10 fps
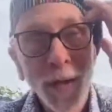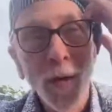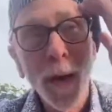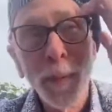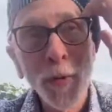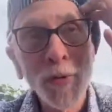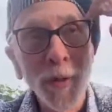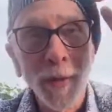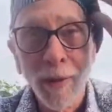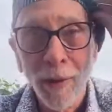You know, I
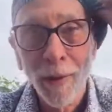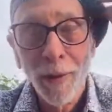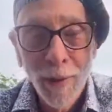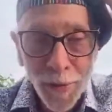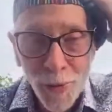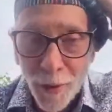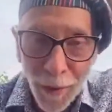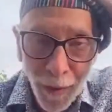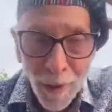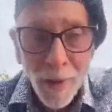posted a
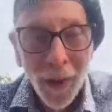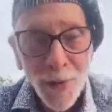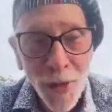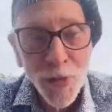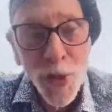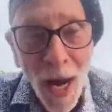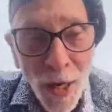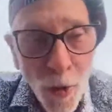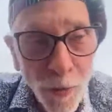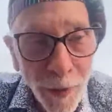
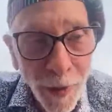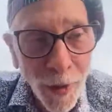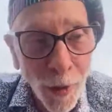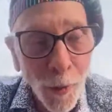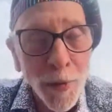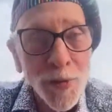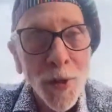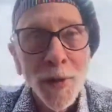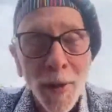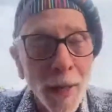Jaco video on
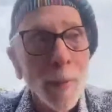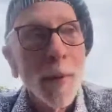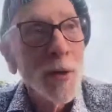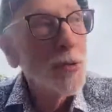Sunday on